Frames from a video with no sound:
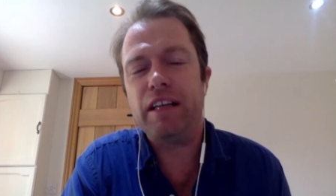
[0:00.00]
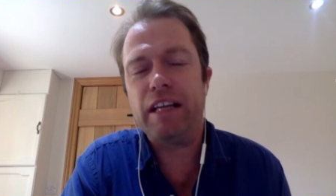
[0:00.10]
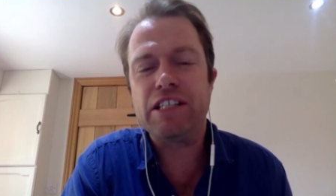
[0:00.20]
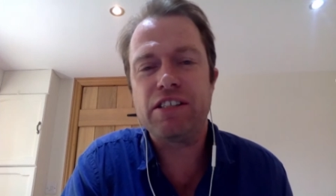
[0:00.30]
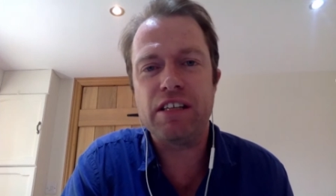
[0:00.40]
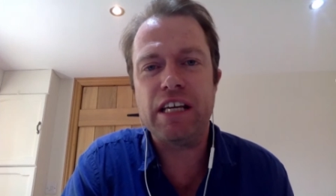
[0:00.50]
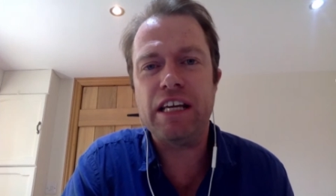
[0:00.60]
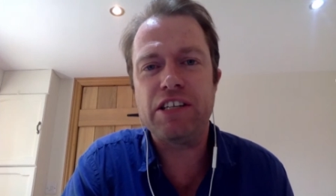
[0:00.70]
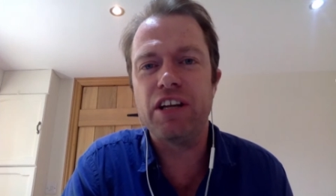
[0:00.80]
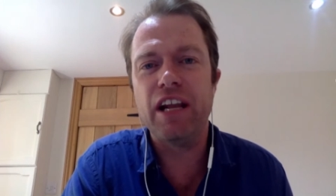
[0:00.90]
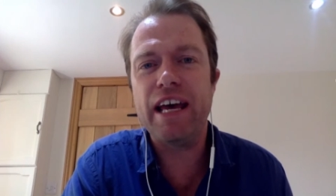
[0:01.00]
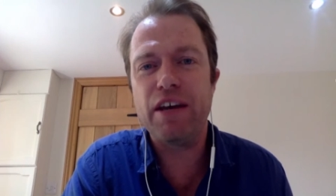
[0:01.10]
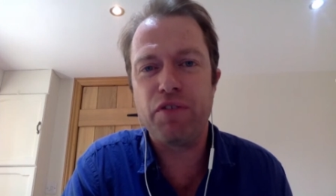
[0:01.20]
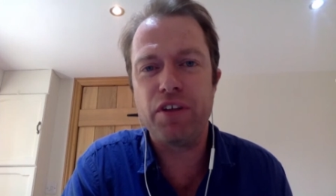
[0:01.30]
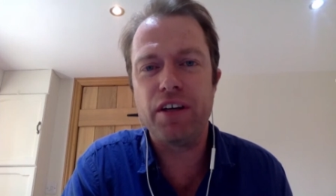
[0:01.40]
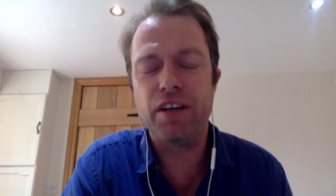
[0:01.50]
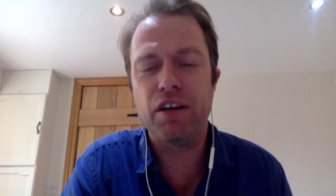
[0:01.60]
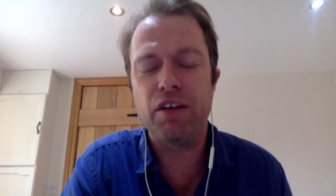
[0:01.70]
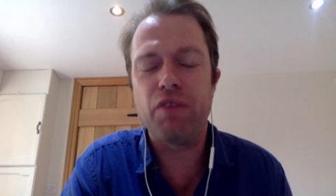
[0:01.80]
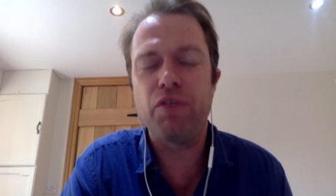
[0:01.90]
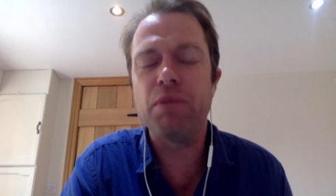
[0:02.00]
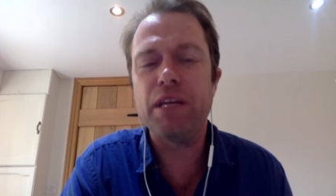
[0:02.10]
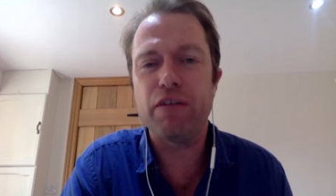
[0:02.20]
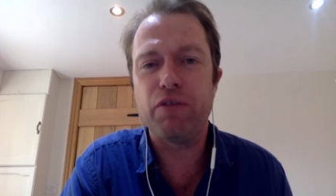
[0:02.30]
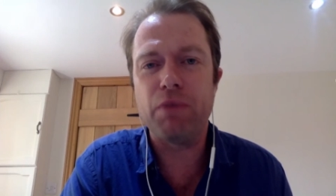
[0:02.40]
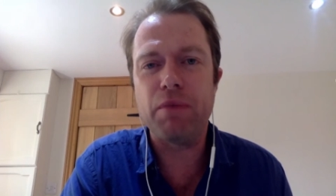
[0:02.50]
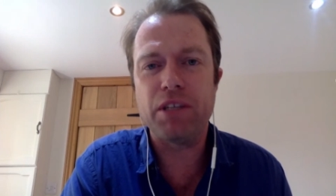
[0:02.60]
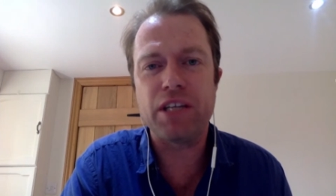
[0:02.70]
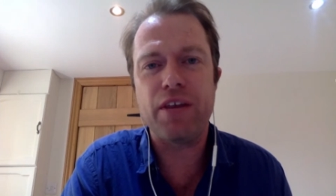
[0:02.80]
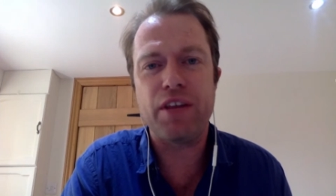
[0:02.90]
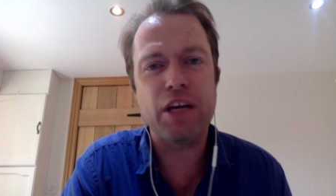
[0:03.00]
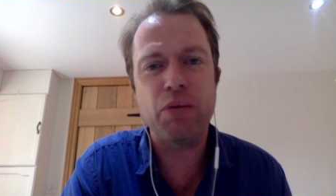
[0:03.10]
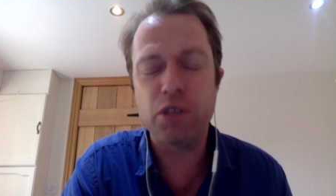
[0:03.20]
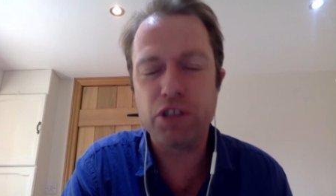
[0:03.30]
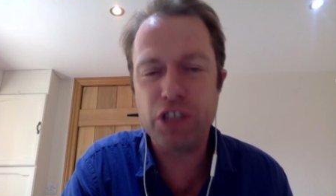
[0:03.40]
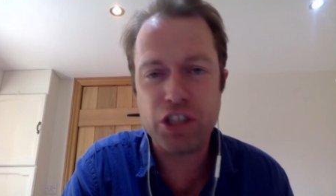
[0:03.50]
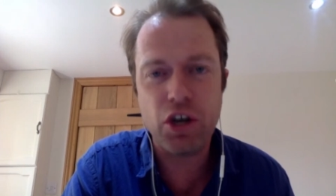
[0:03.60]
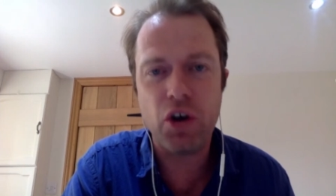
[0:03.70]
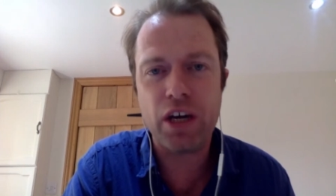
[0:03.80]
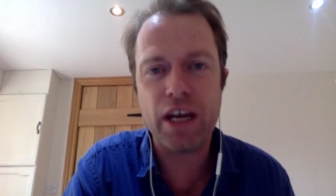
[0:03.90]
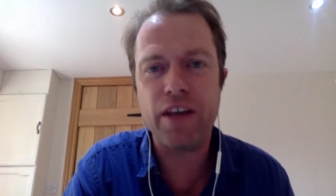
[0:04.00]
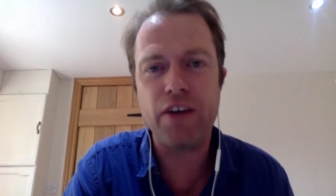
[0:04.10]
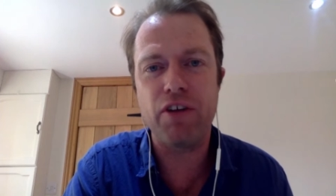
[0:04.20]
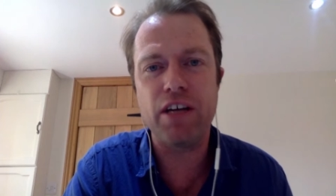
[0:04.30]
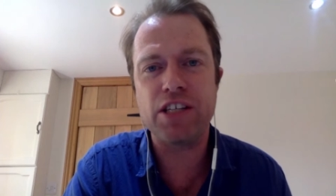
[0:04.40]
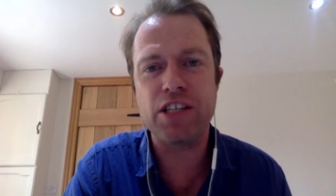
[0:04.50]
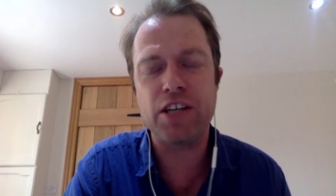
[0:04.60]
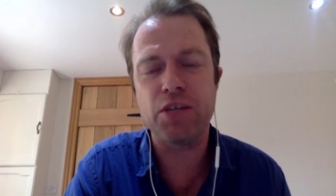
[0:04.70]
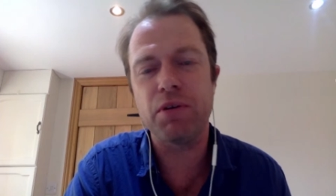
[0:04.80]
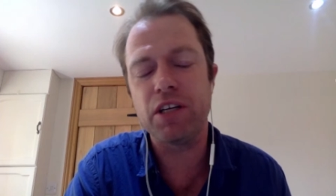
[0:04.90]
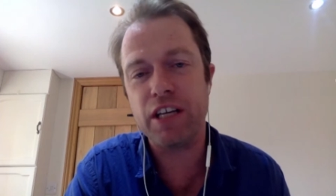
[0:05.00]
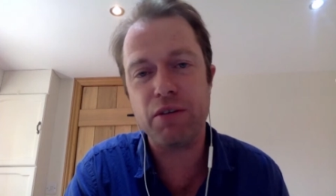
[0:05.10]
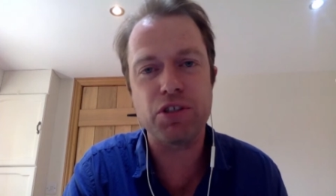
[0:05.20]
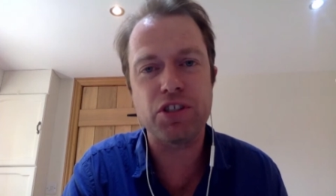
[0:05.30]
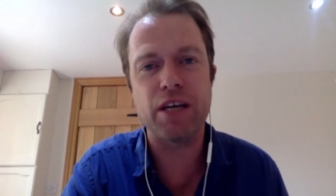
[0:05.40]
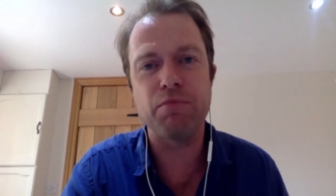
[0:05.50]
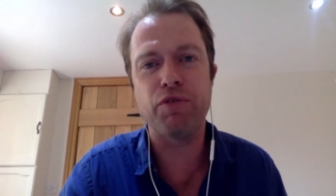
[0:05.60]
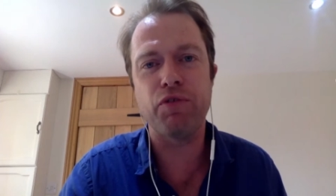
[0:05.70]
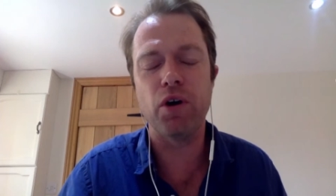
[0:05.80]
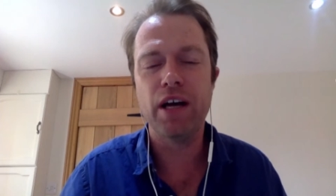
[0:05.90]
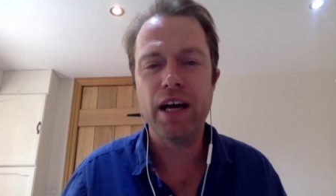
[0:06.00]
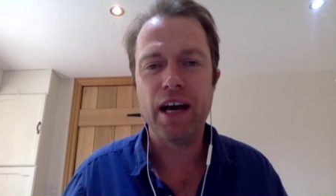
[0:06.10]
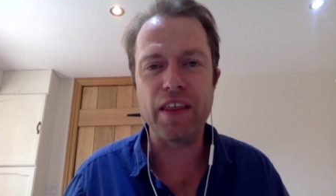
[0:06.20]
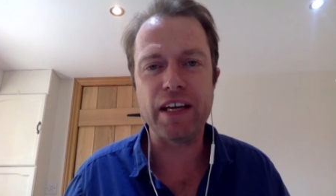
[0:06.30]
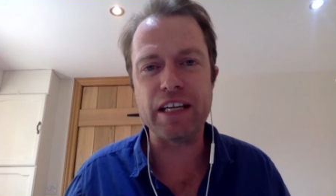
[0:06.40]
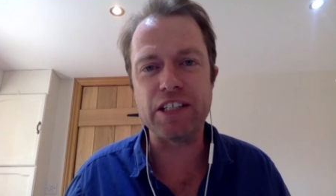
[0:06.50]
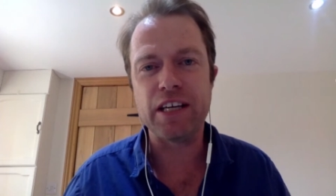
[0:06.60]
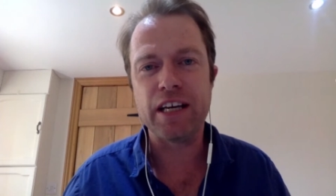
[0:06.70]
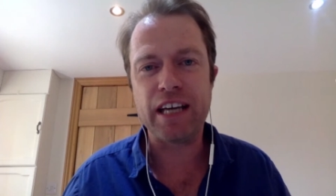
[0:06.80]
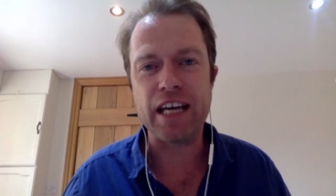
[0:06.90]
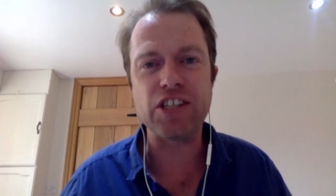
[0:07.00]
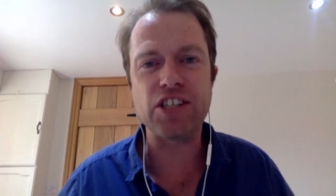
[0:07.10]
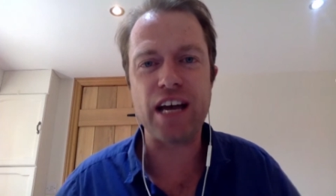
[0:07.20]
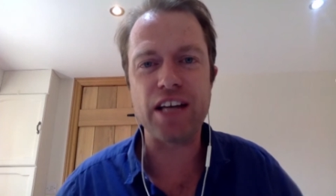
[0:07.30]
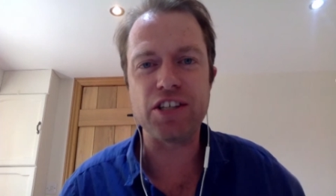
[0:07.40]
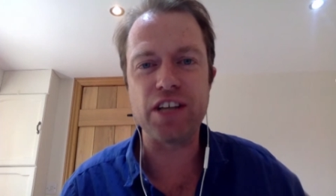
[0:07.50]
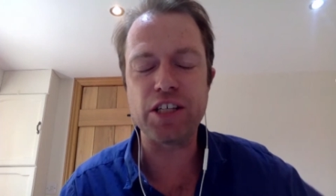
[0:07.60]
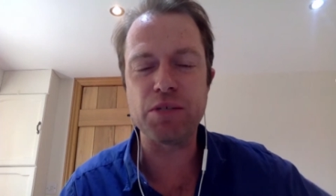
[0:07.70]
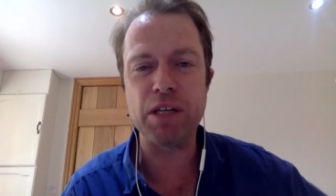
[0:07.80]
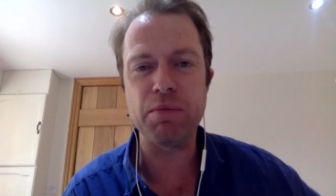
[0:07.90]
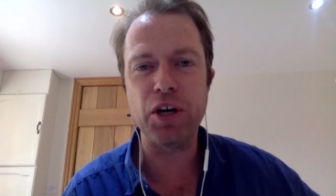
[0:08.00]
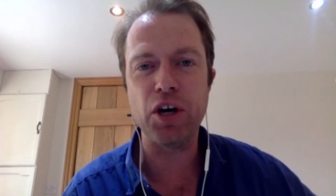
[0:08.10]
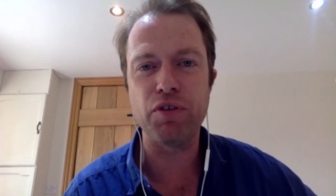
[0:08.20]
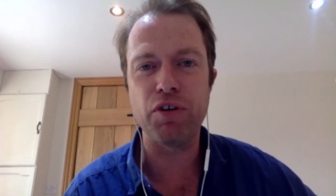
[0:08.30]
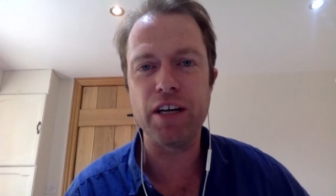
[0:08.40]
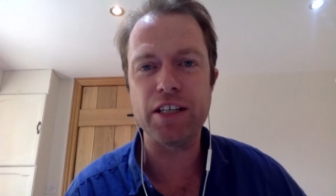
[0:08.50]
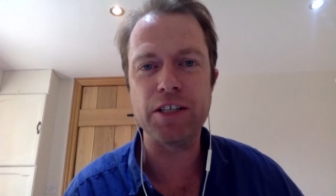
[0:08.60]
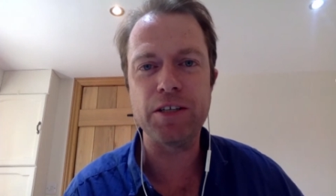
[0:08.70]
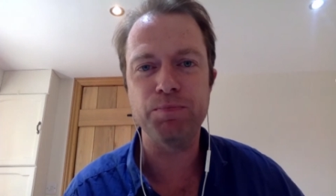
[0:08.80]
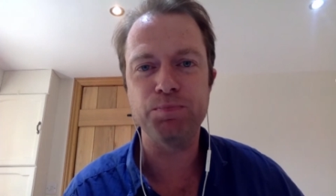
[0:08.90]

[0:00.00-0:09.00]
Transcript: he's he's the lay of the uh, of the meeting for me because I think he will just not get that race set up. And as Nick was saying before, I think his King's Stand Stakes has been a bit overrated.